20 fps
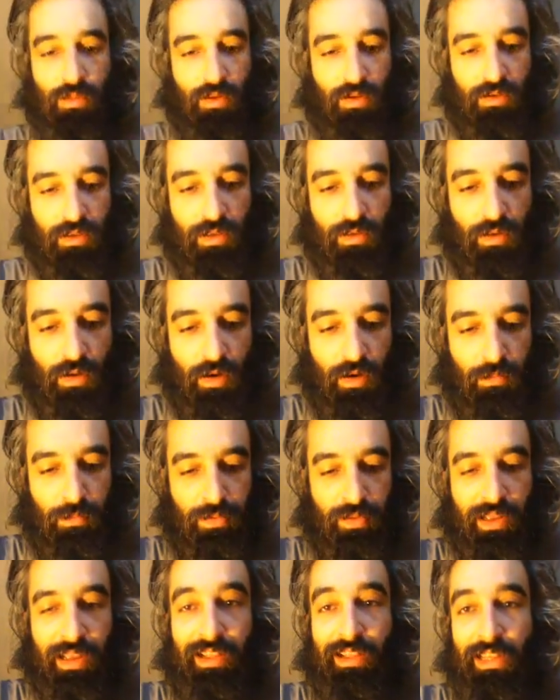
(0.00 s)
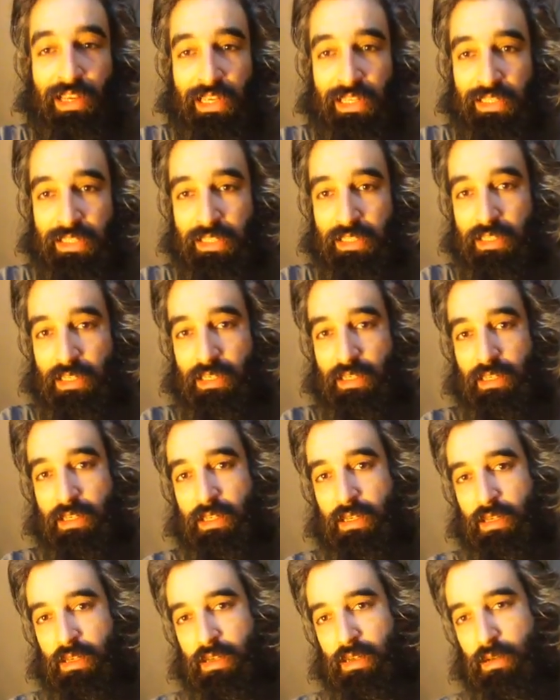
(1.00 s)
There's a, a playlist.
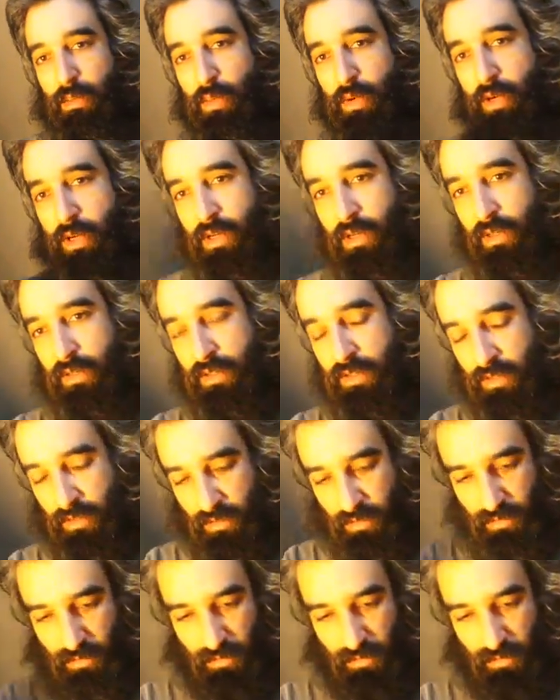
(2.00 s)
Woogs.